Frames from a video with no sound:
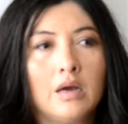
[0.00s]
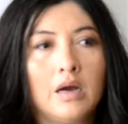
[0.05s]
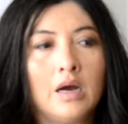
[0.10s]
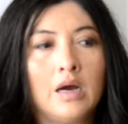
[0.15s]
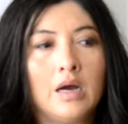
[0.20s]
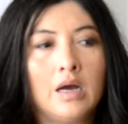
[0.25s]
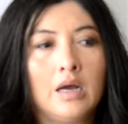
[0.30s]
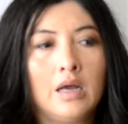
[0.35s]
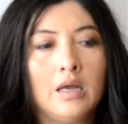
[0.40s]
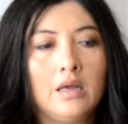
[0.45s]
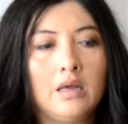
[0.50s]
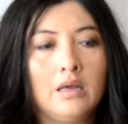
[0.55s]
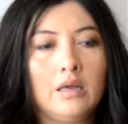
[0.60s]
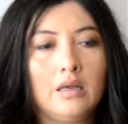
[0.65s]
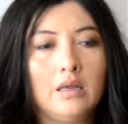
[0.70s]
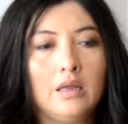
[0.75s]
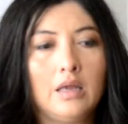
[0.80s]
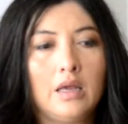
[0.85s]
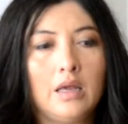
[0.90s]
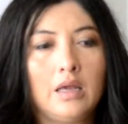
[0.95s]

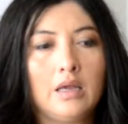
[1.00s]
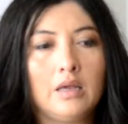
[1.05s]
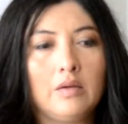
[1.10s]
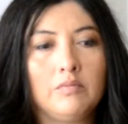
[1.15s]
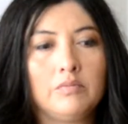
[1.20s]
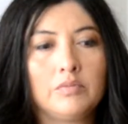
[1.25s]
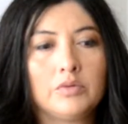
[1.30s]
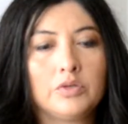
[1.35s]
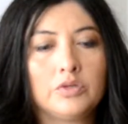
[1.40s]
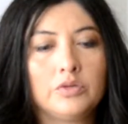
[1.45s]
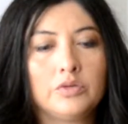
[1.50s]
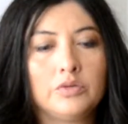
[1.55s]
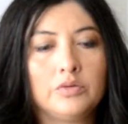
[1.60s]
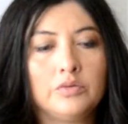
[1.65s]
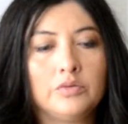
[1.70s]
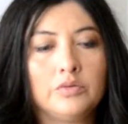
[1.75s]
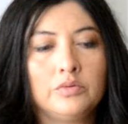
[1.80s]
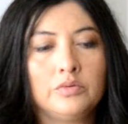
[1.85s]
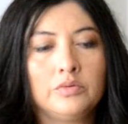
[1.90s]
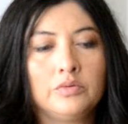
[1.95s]
I came
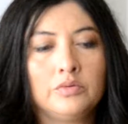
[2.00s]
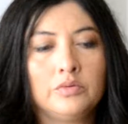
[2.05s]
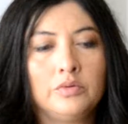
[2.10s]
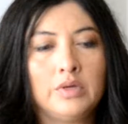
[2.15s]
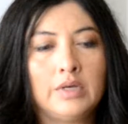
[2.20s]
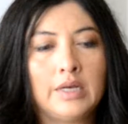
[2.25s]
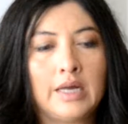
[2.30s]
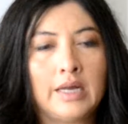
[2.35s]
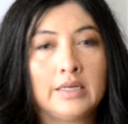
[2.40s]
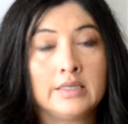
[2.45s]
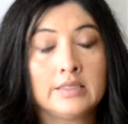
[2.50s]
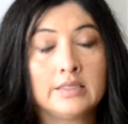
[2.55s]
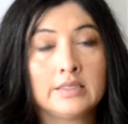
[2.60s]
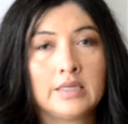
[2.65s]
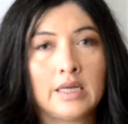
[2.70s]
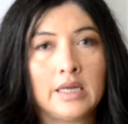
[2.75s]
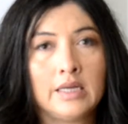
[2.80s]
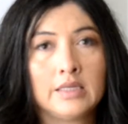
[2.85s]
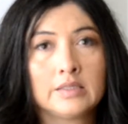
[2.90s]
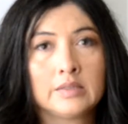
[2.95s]
to United
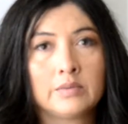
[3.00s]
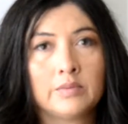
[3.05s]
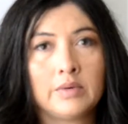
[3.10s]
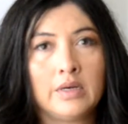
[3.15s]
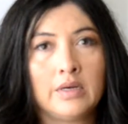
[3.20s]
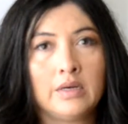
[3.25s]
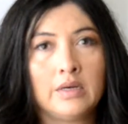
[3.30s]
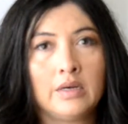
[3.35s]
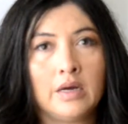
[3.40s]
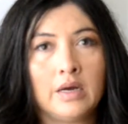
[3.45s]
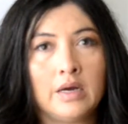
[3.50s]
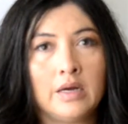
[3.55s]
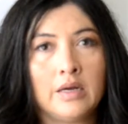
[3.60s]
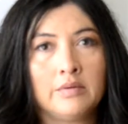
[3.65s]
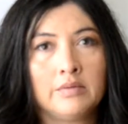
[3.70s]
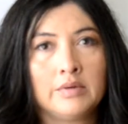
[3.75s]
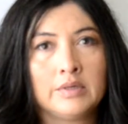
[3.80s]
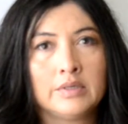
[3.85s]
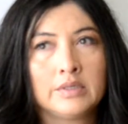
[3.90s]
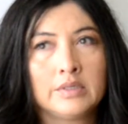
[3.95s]
States when I